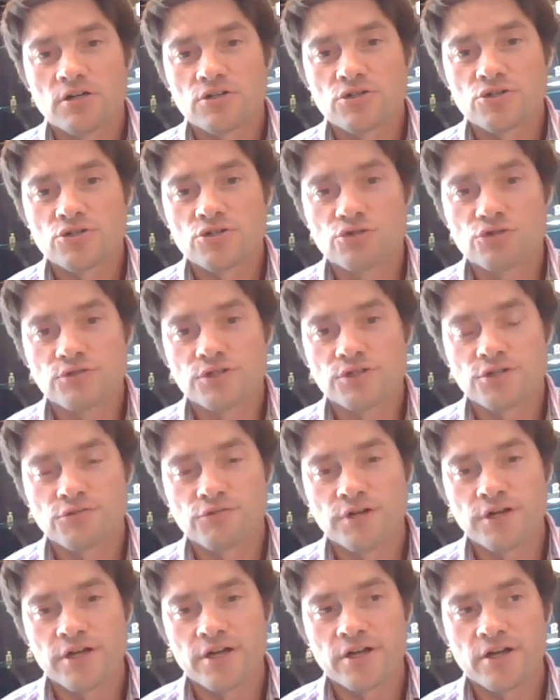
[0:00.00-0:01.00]
jewellery
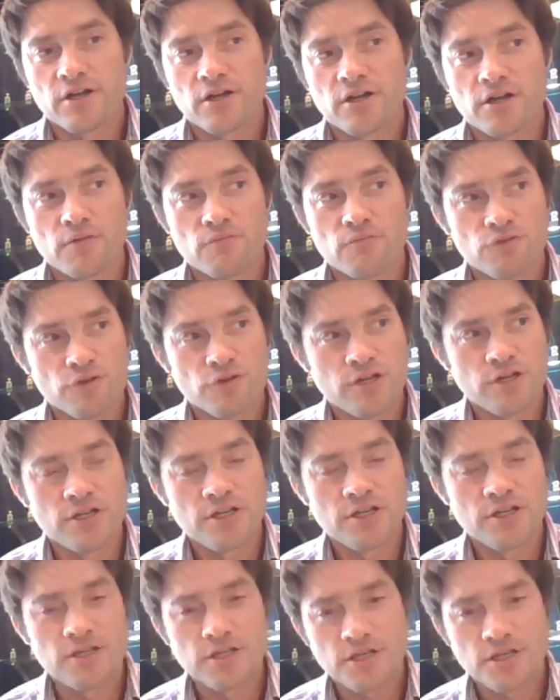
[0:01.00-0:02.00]
career, and I'm
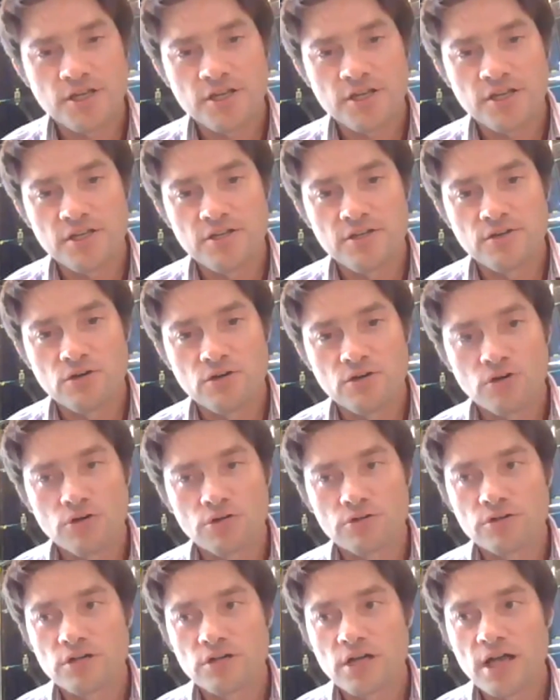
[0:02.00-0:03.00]
really keen
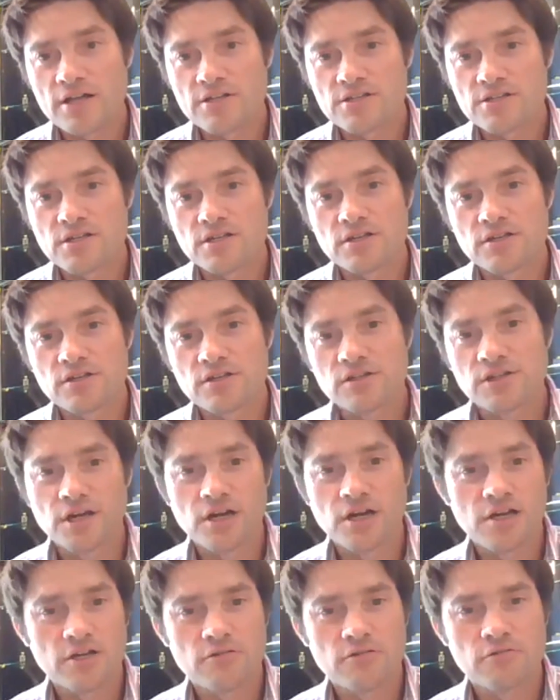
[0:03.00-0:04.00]
on adding
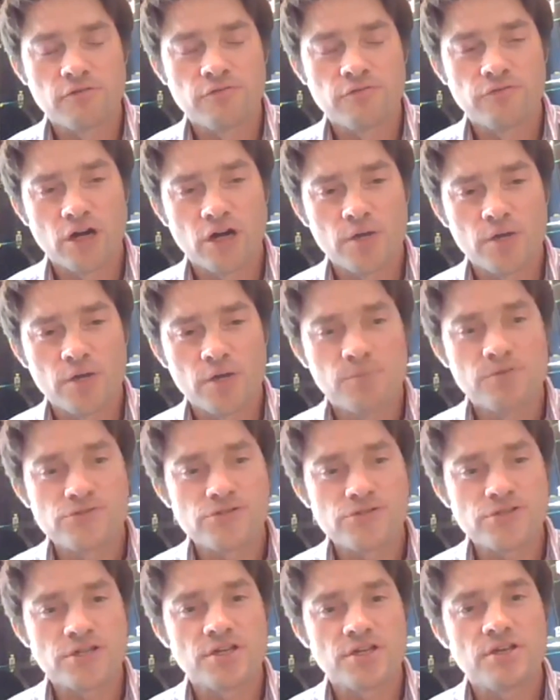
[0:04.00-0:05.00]
colour and
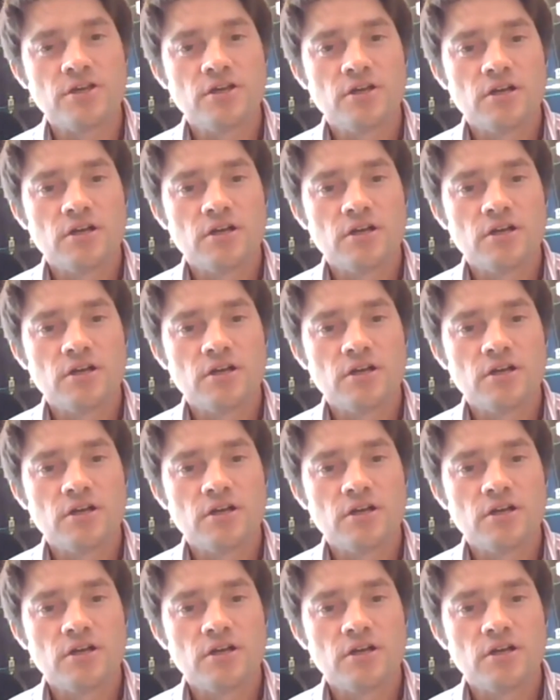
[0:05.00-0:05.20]
vibrancy